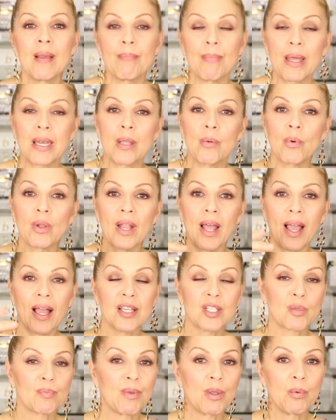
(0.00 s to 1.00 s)
Many will
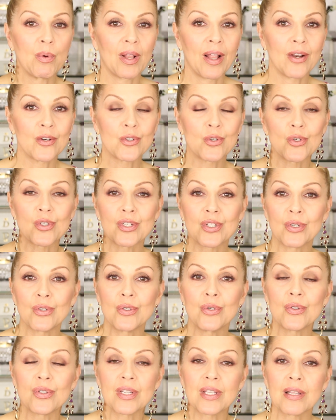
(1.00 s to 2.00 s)
ask me, well, aren't you still
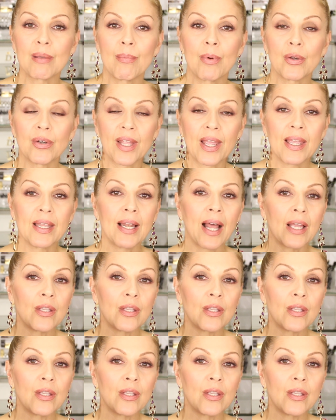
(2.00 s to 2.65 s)
using the Monat?